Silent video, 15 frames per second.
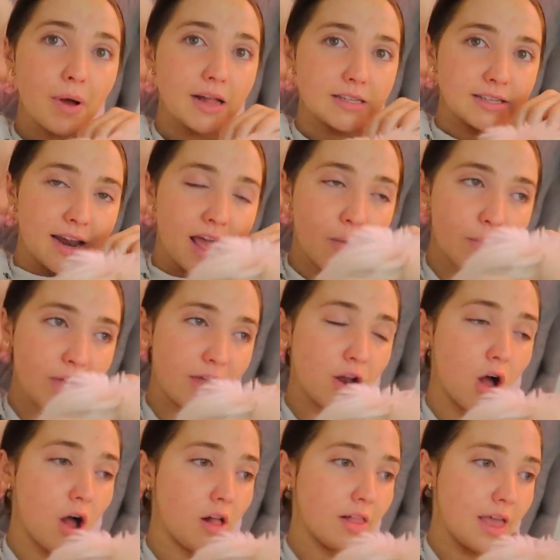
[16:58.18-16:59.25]
But tonight we had
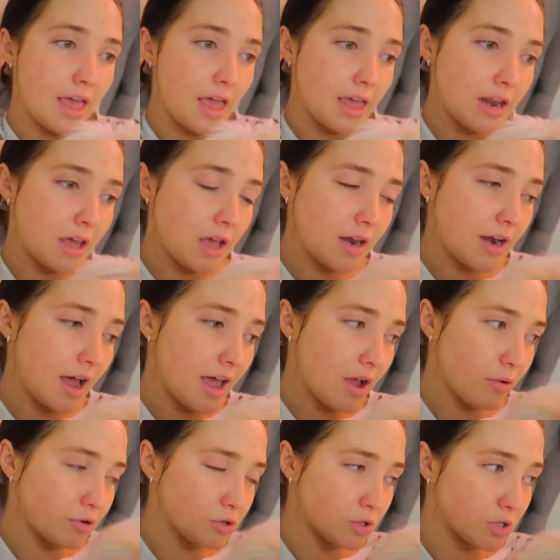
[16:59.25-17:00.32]
all in
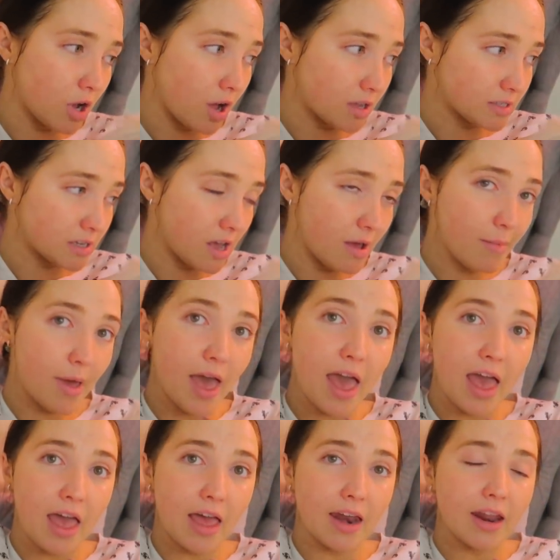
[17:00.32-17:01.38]
night, which was awesome.
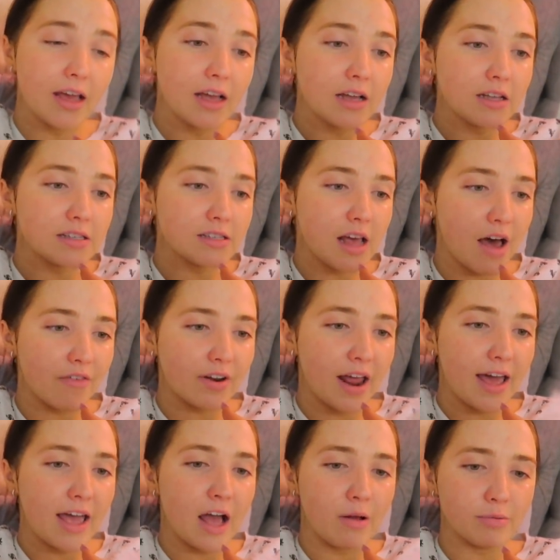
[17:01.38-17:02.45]
And Sav and
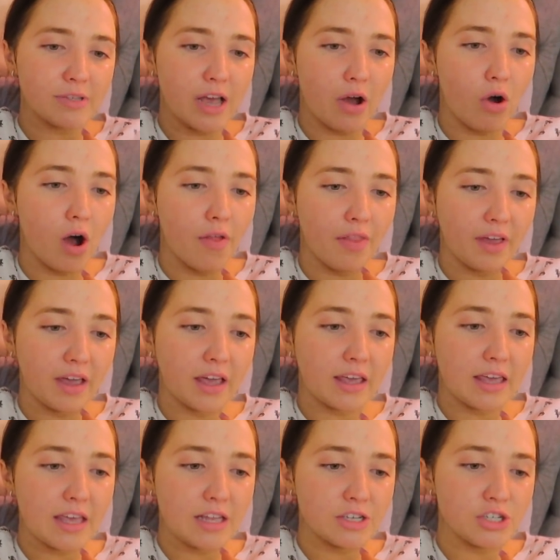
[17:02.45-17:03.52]
I helped out on like a
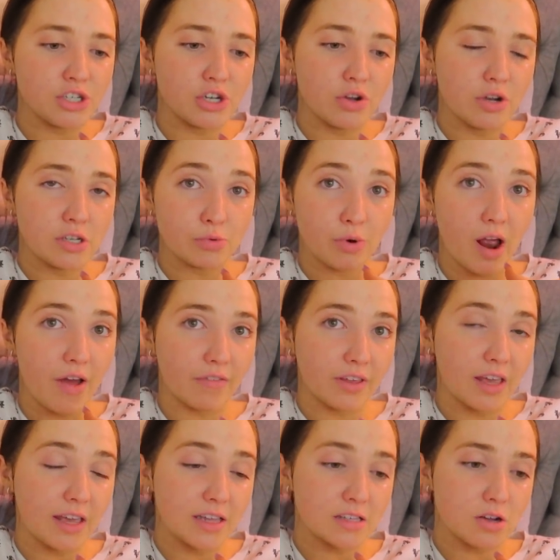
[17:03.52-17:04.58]
kids shoot because we're
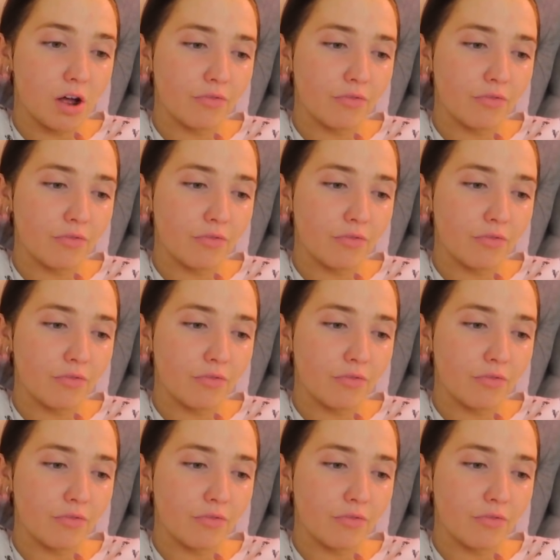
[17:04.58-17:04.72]
having a kids